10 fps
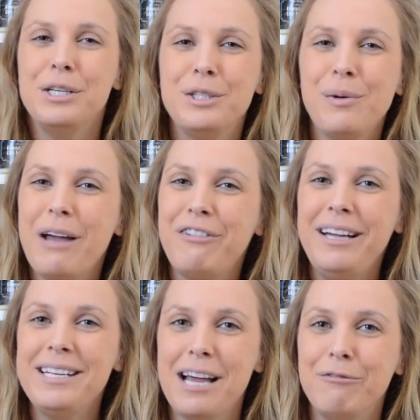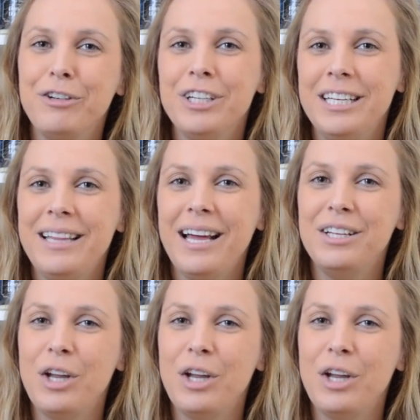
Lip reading: So I find comfort in that,